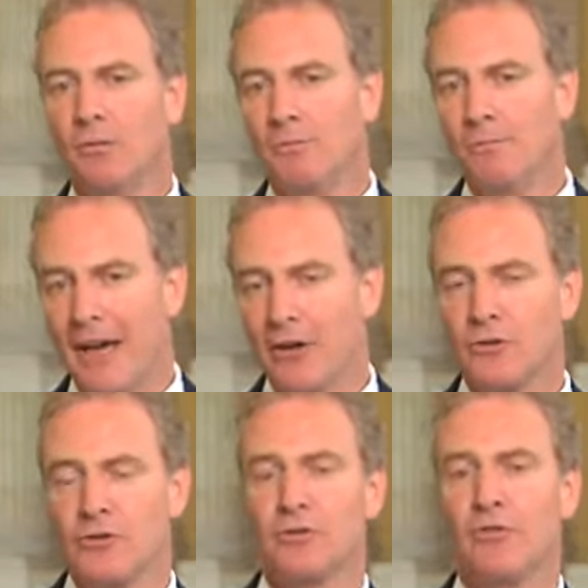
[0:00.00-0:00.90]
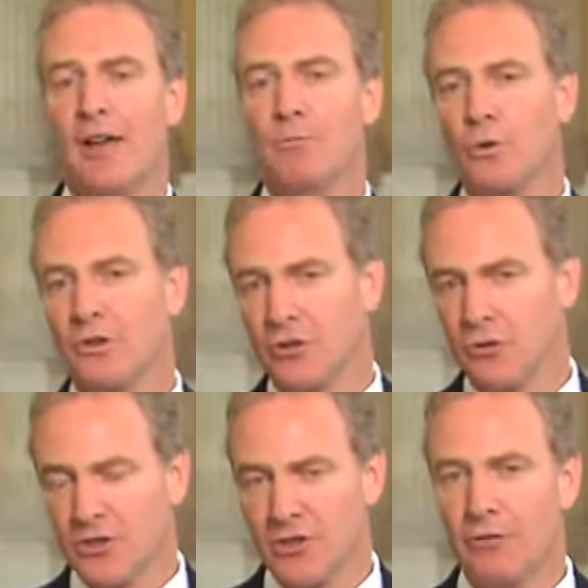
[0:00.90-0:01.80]
better find more
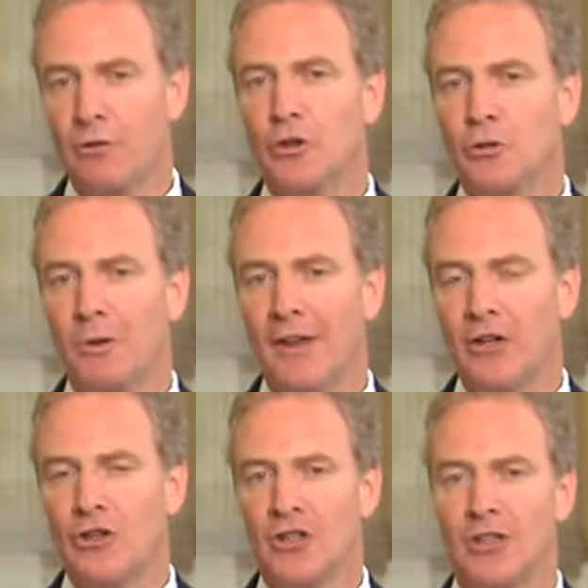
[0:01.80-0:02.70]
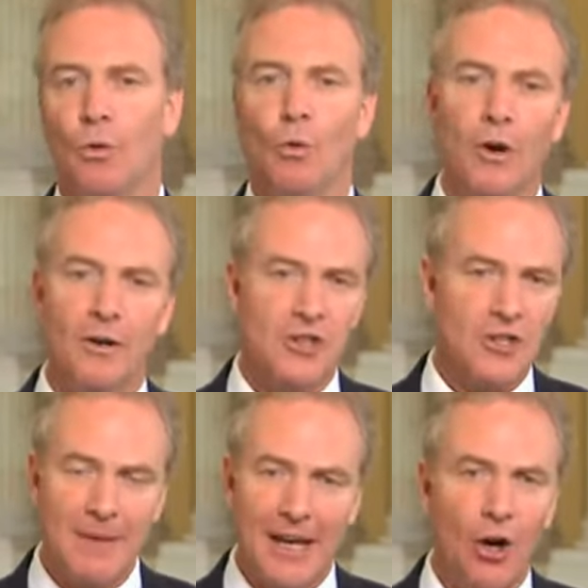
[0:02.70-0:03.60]
sources of renewable energy or
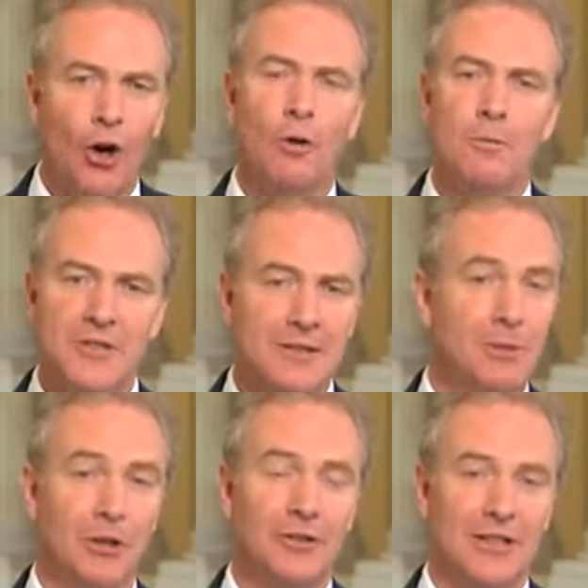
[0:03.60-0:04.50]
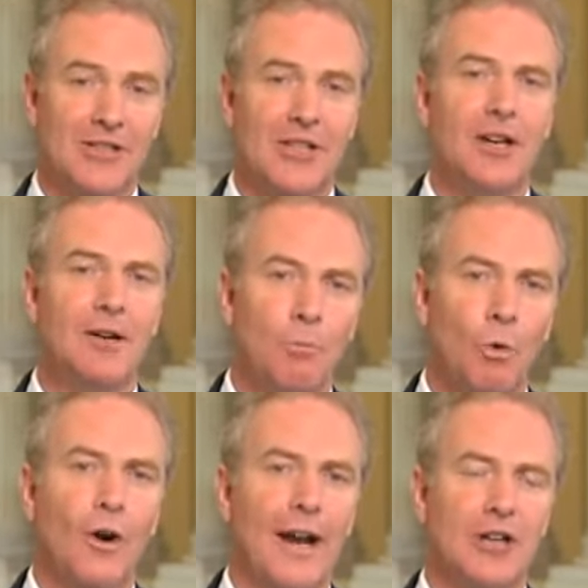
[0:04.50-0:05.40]
just make homes and buildings
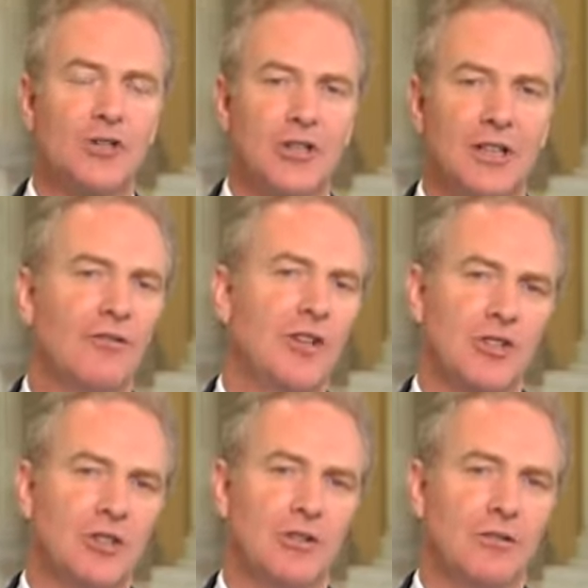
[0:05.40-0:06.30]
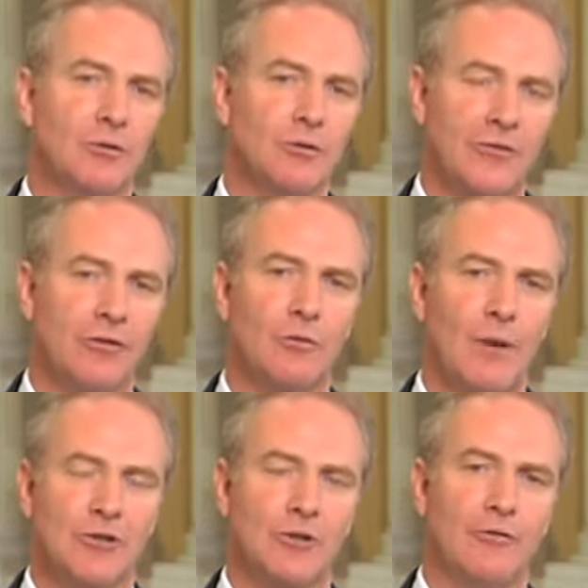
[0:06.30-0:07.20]
more energy efficient through different
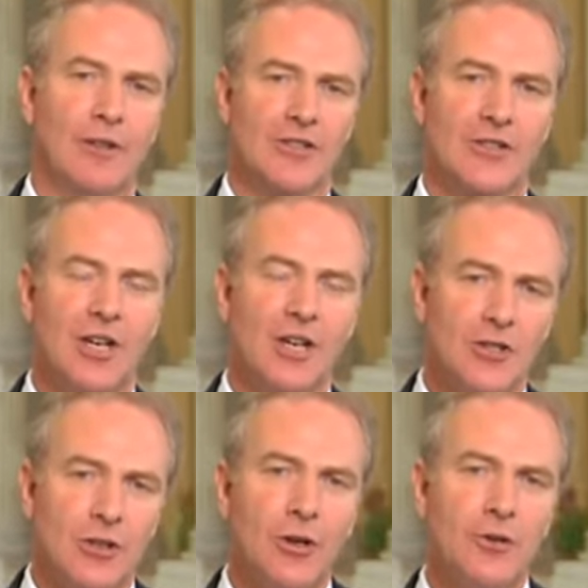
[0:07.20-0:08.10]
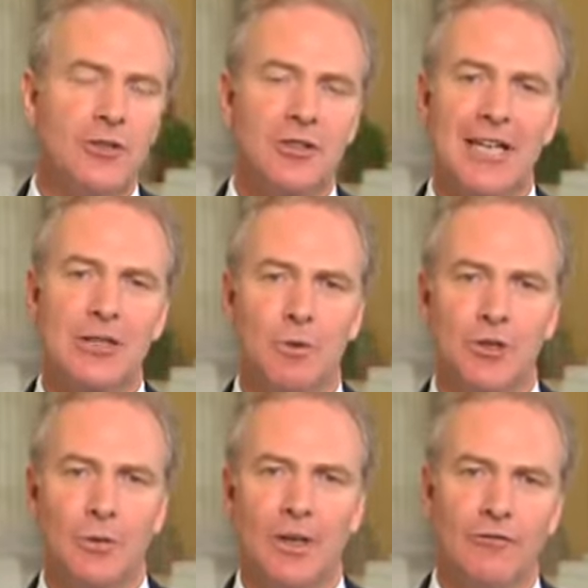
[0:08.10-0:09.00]
retrofits. So those are things we're
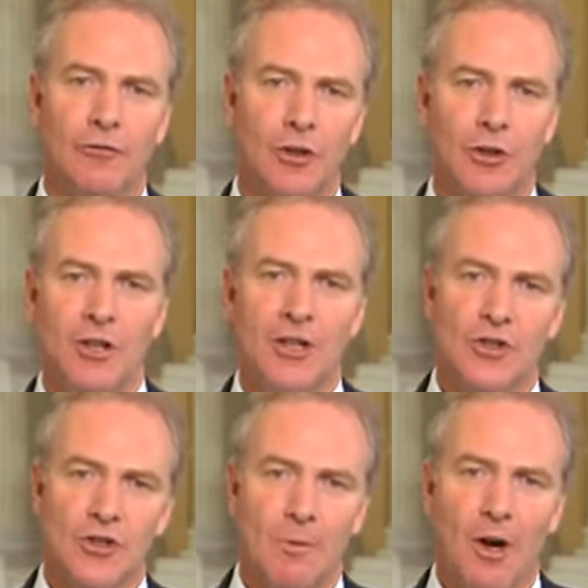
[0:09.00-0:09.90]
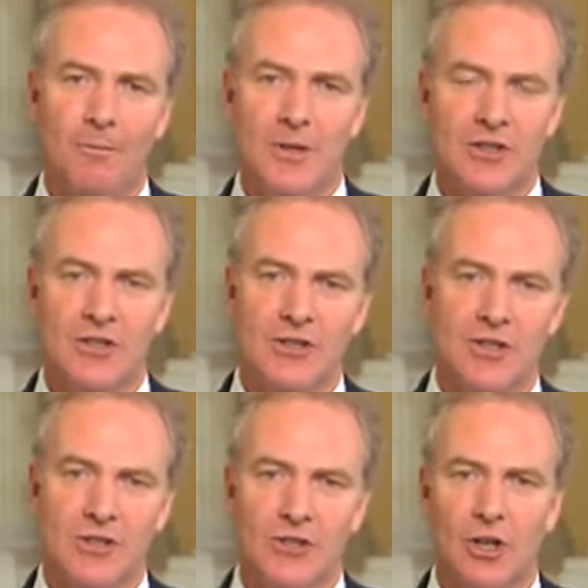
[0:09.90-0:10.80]
doing for small
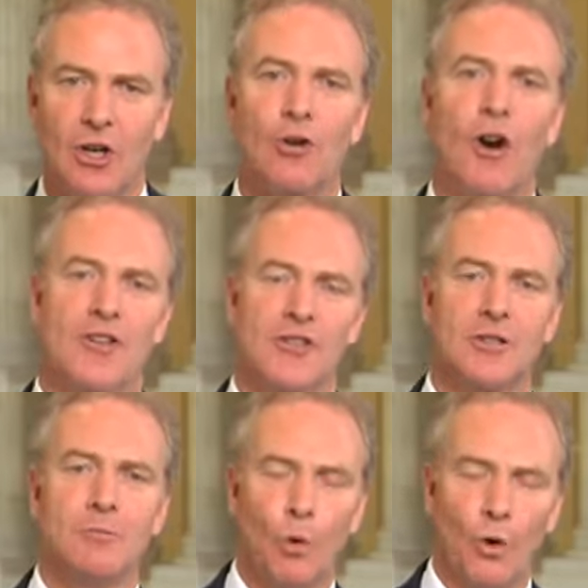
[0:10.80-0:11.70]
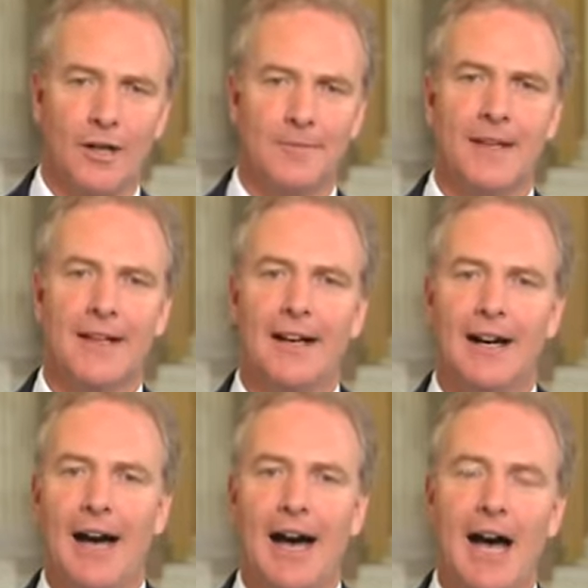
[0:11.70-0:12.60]
businesses across the board.
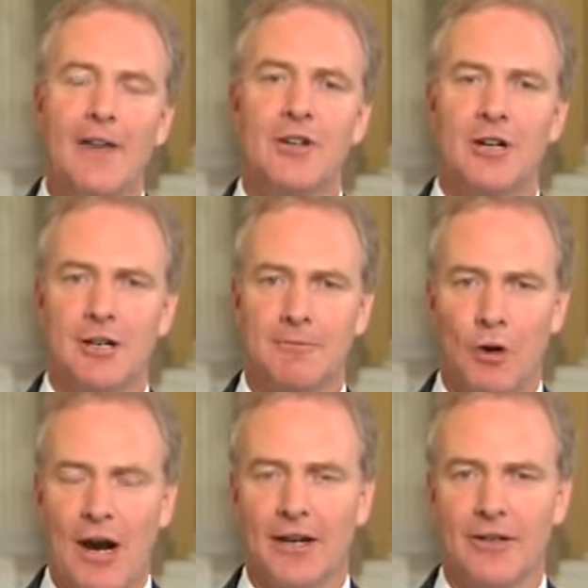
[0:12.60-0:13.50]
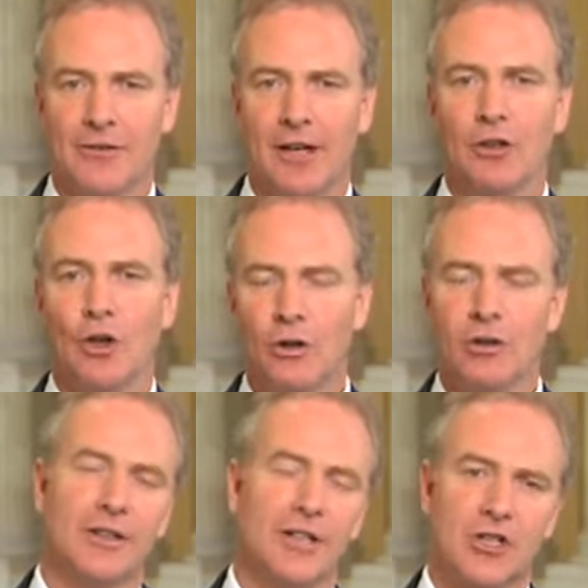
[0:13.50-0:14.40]
I'm very proud of a
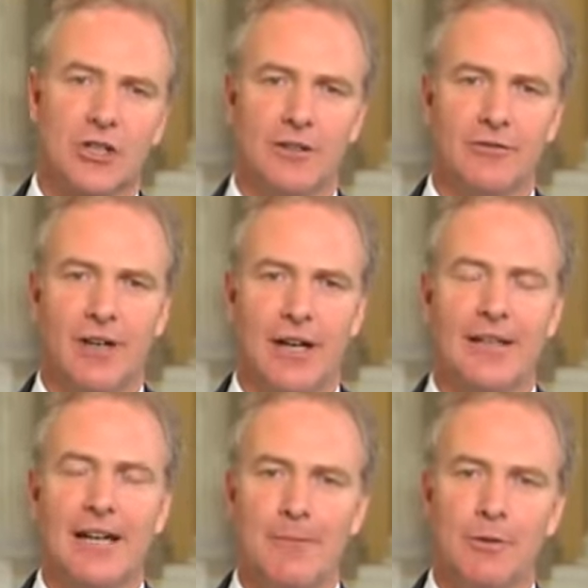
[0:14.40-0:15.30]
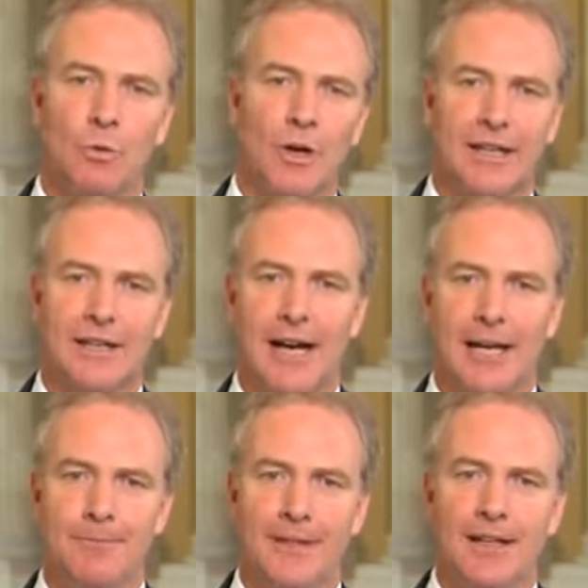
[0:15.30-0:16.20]
local initiative that I've been working
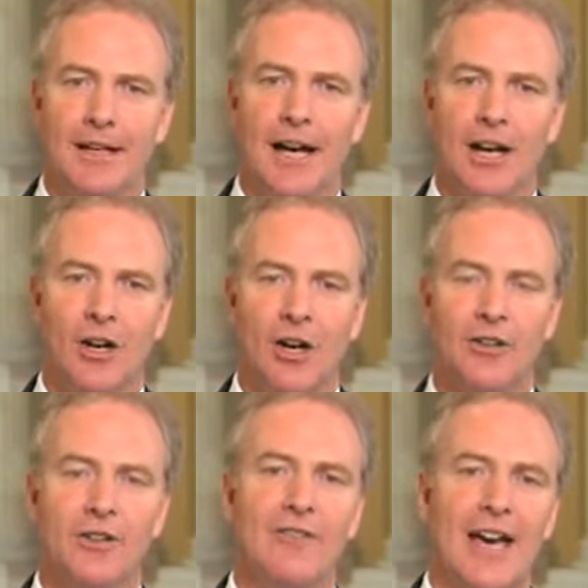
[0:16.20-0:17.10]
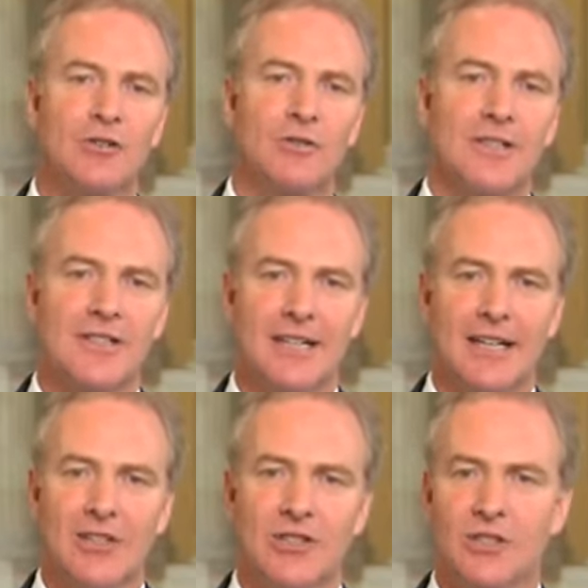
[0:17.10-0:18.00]
on called the Veterans
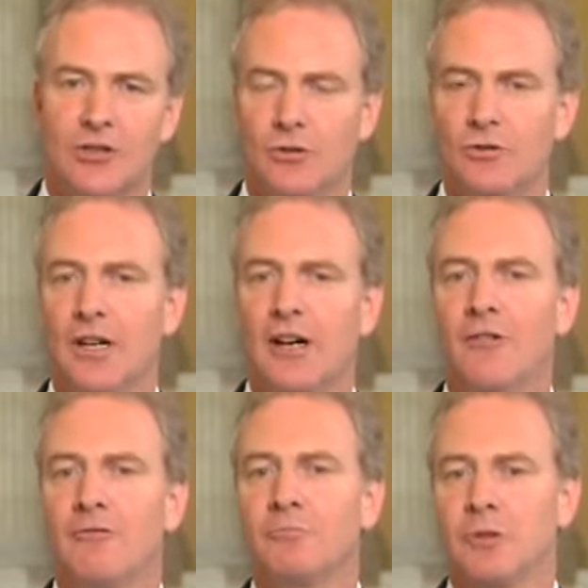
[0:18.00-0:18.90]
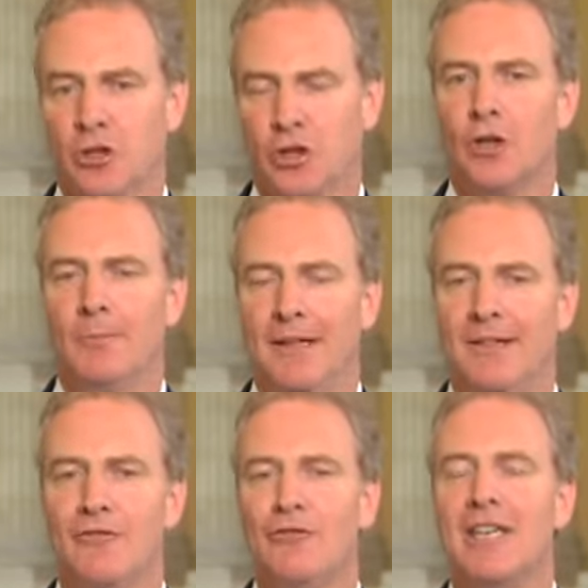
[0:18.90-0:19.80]
Institute of Procurement,
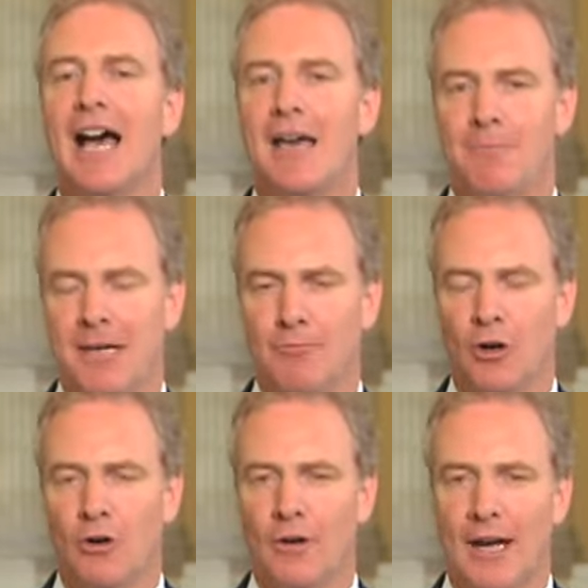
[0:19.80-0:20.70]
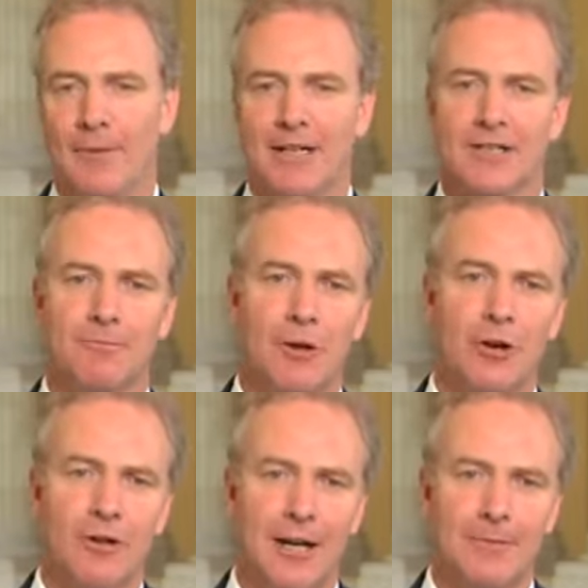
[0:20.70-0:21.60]
VIP program. And it's a
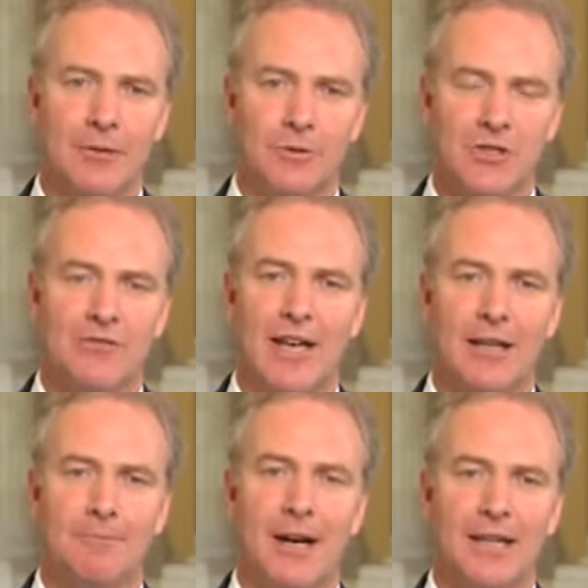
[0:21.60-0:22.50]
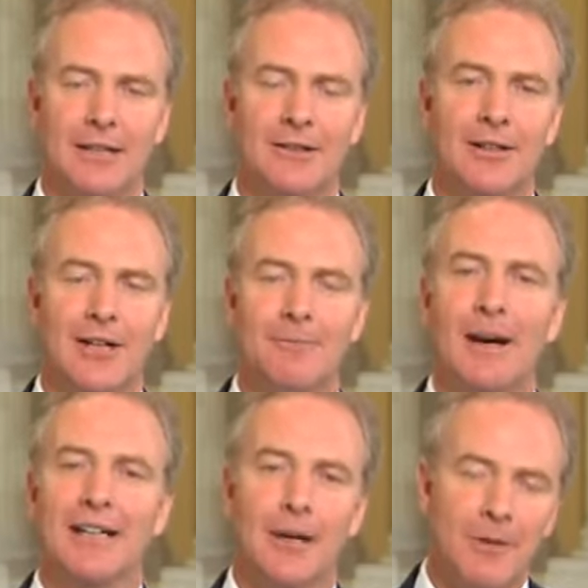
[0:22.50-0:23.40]
program that was developed by the
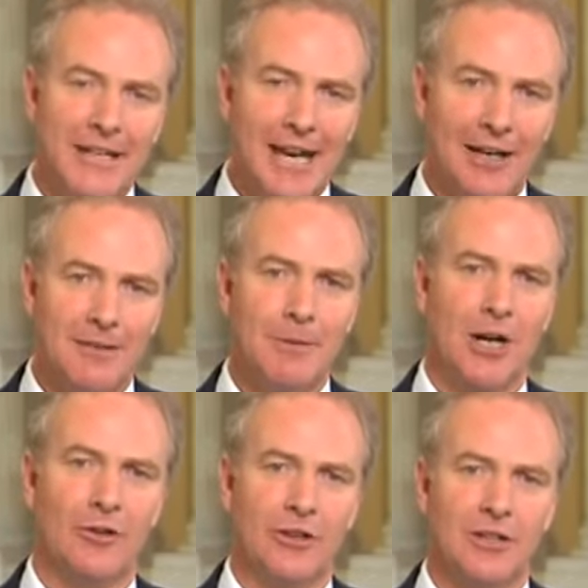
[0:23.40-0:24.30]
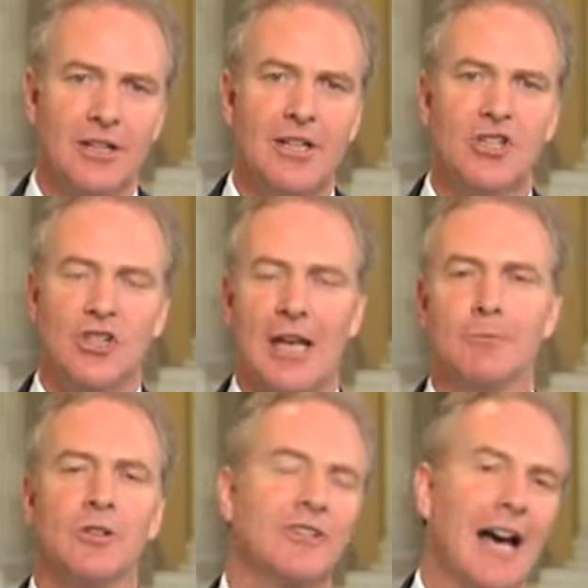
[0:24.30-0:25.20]
Montgomery County, Maryland
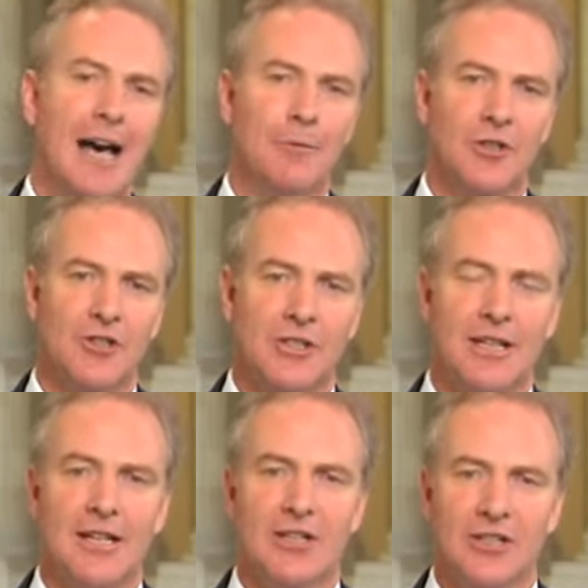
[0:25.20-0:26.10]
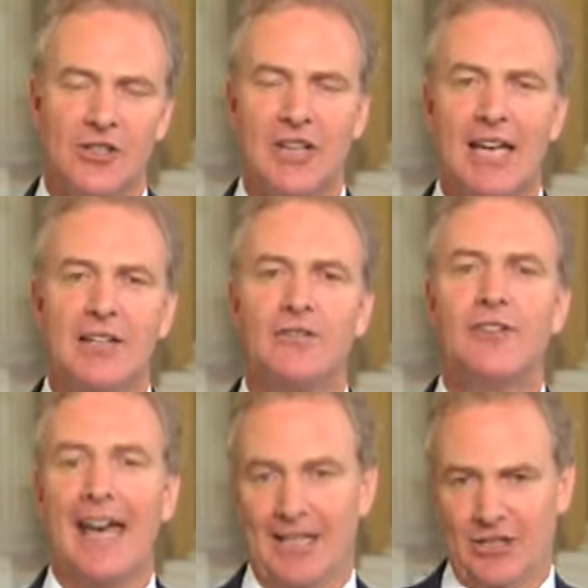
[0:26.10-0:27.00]
Chamber of Commerce to say to
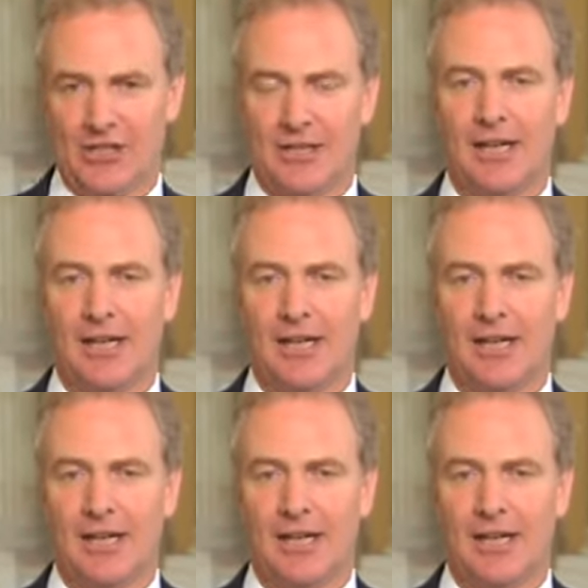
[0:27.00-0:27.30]
vets,